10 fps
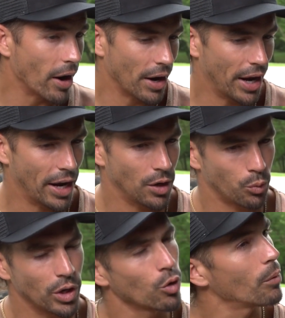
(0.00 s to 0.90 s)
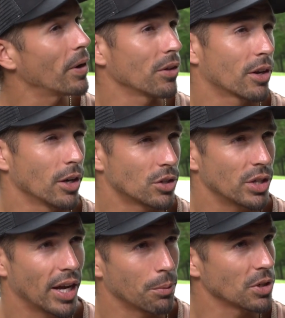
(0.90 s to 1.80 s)
And we grew up out in the country,
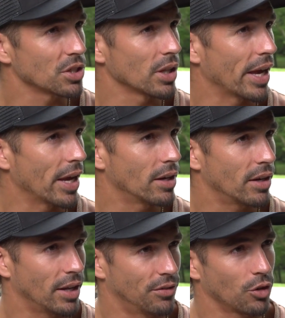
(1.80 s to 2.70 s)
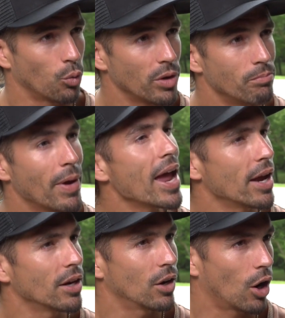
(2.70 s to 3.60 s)
had a bunch of land, and so we
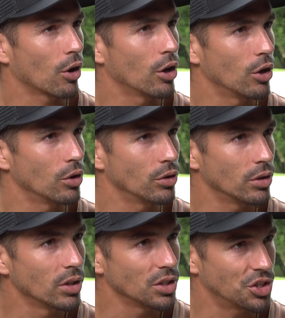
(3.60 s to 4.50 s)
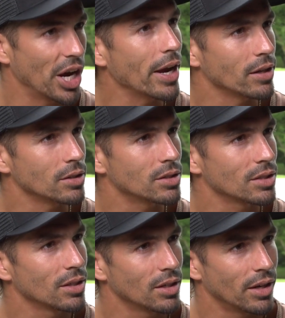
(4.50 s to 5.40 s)
made our own chains.
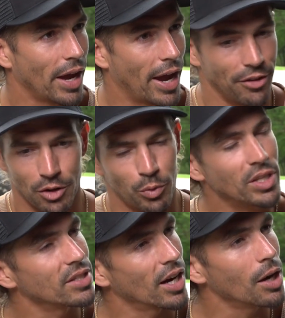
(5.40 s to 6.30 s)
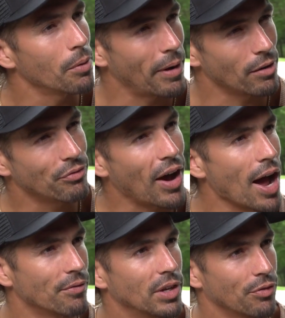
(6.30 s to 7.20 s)
And then we set up about
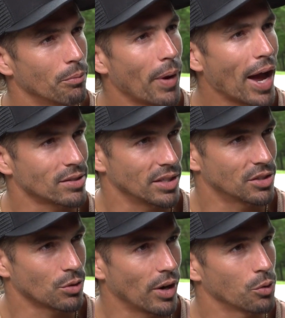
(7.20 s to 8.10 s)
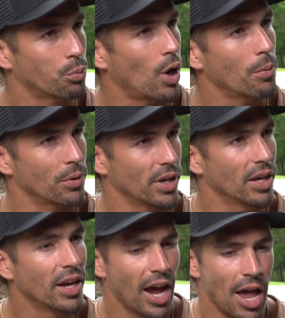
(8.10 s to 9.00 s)
5 different baskets around the property,
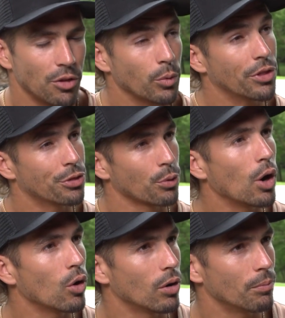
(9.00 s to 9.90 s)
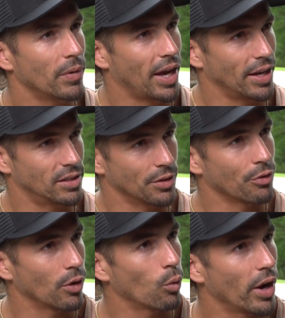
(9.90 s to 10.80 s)
and then we throw them at
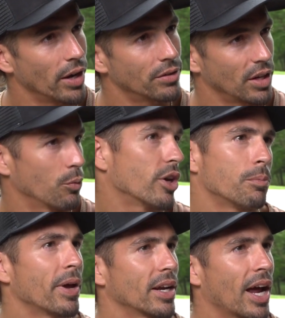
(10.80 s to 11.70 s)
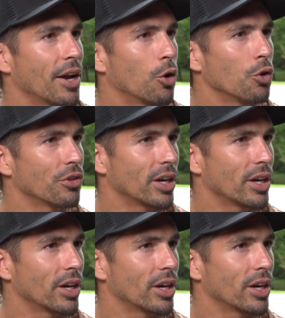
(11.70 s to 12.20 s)
different ways, and we could make 9 holes